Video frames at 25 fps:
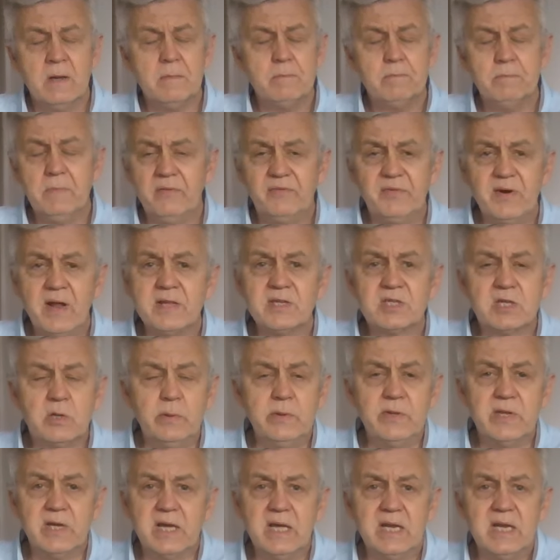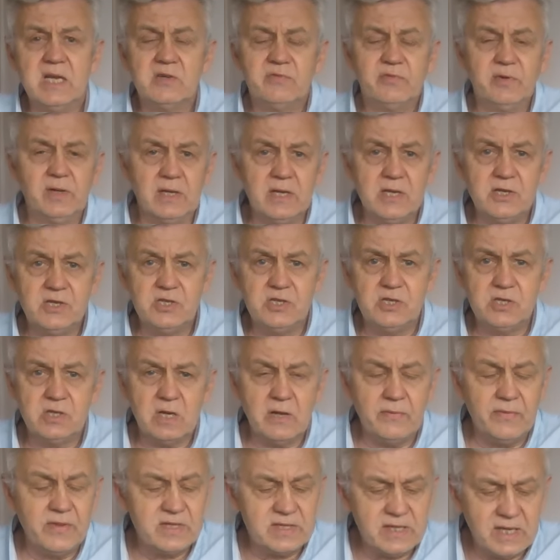my friends go in the Guinness Village,
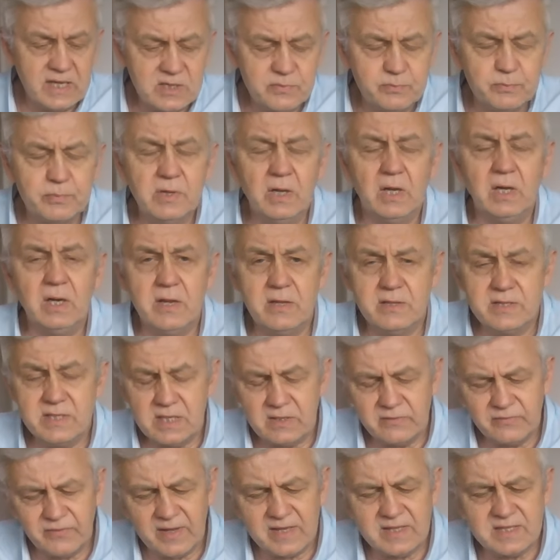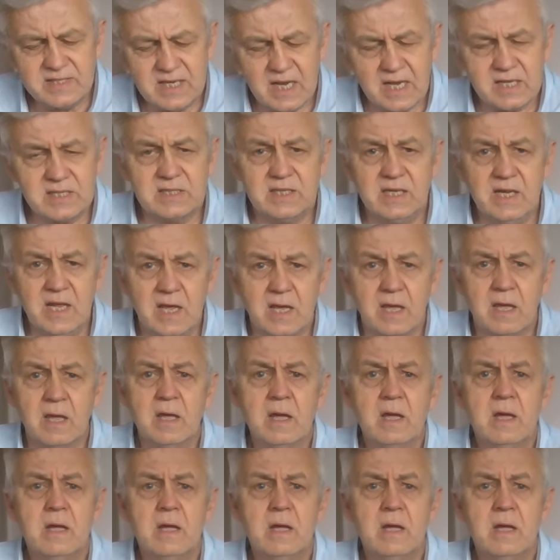and they say it's brilliant, it's fantastic.